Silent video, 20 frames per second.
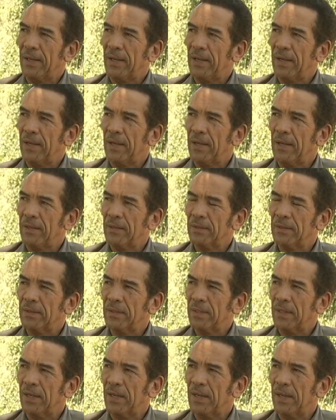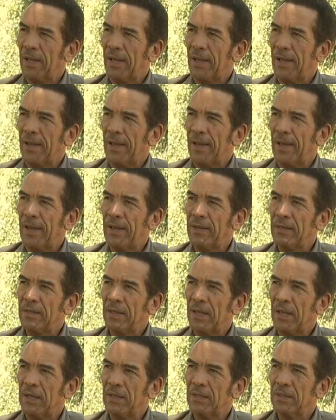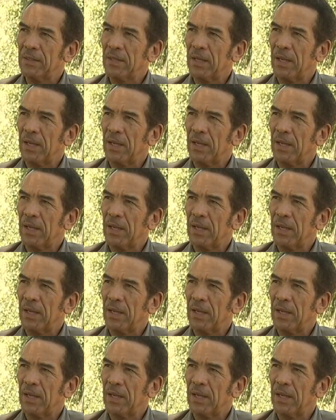Uh, and, and,